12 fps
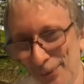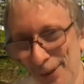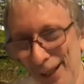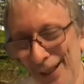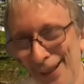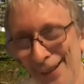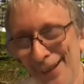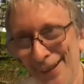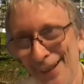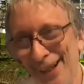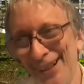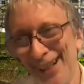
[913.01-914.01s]
like,
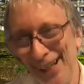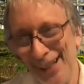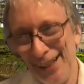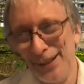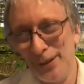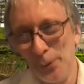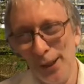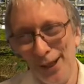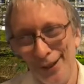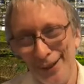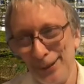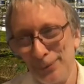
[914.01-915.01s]
okay, it
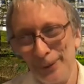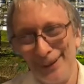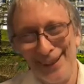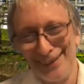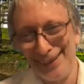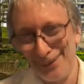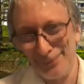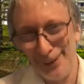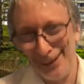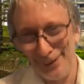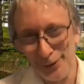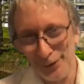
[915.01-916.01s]
worked, but that doesn't
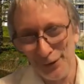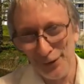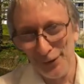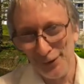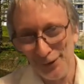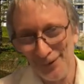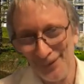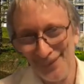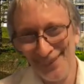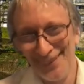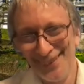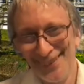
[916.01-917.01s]
mean it was true.
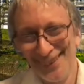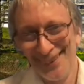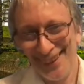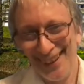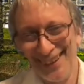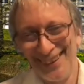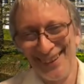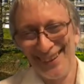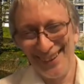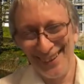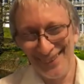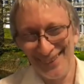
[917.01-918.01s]
And,
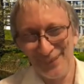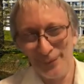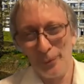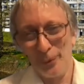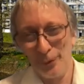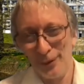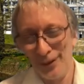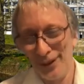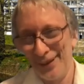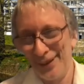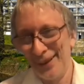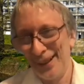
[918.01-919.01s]
you know,
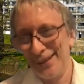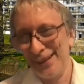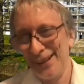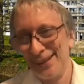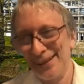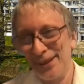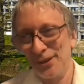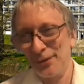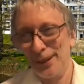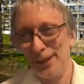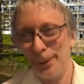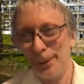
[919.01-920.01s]
in the 19th
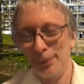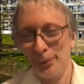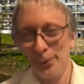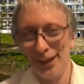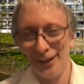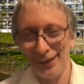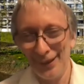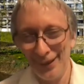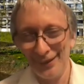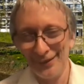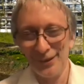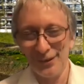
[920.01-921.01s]
century, people worked
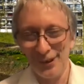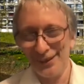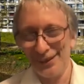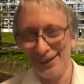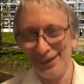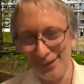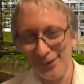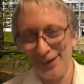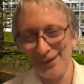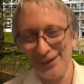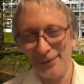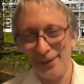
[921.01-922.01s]
hard to try to
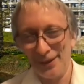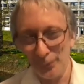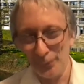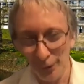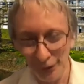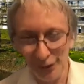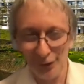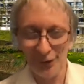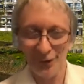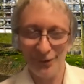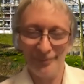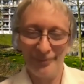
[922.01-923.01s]
construct something that was
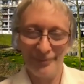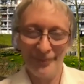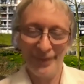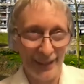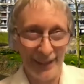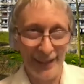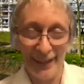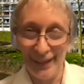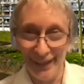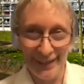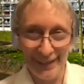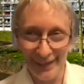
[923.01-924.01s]
true. In the
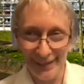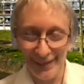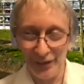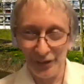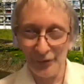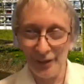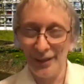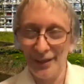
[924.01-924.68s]
19th century,